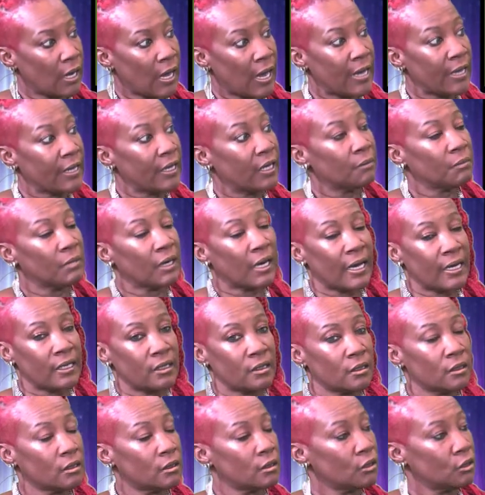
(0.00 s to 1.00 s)
I am
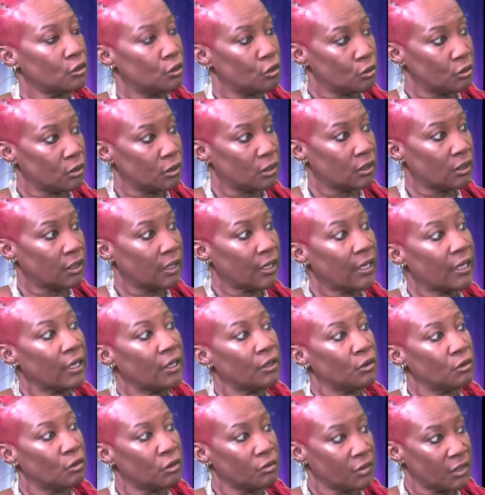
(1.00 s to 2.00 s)
licensed in Georgia
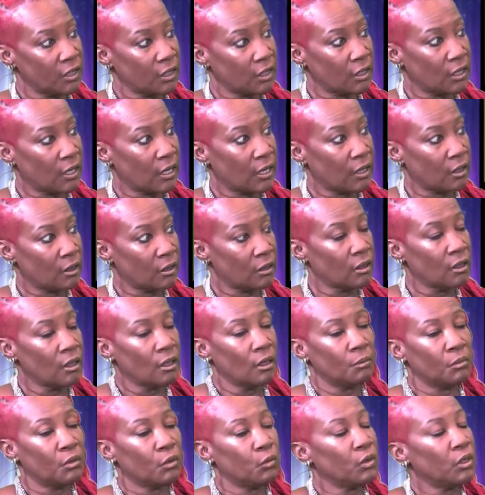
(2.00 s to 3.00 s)
and North Carolina,
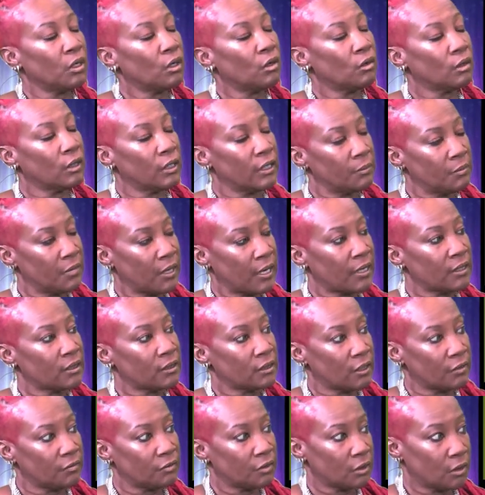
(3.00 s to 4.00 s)
but we don't limit
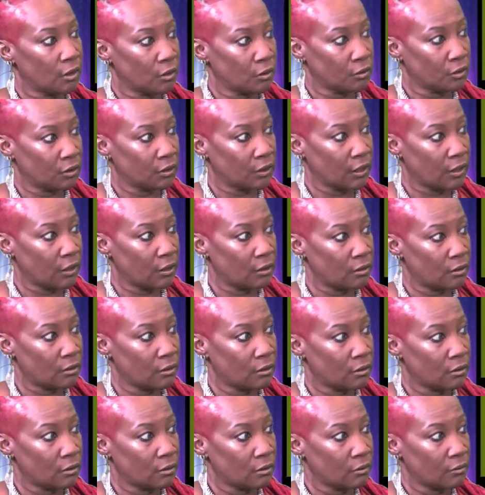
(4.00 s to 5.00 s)
ourselves to those
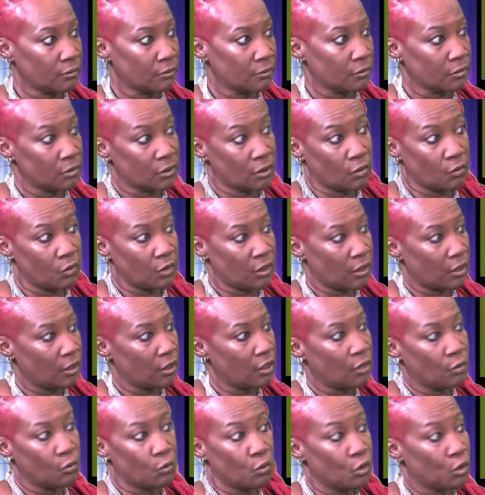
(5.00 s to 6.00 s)
states. So we can
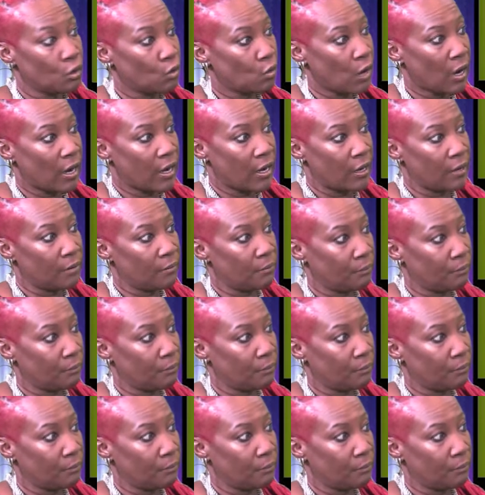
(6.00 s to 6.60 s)
help worldwide.